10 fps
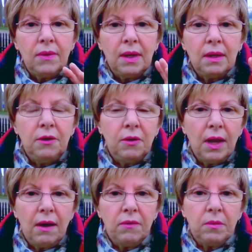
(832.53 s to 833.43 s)
And then
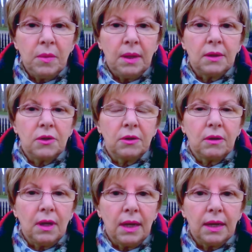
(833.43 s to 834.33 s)
you have a minute
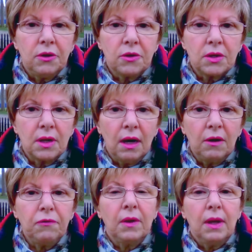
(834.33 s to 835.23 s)
to collect
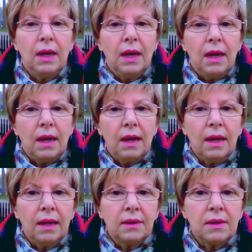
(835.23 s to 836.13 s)
yourself,
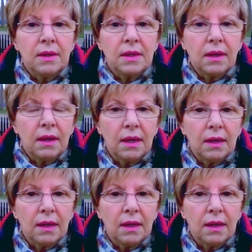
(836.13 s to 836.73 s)
and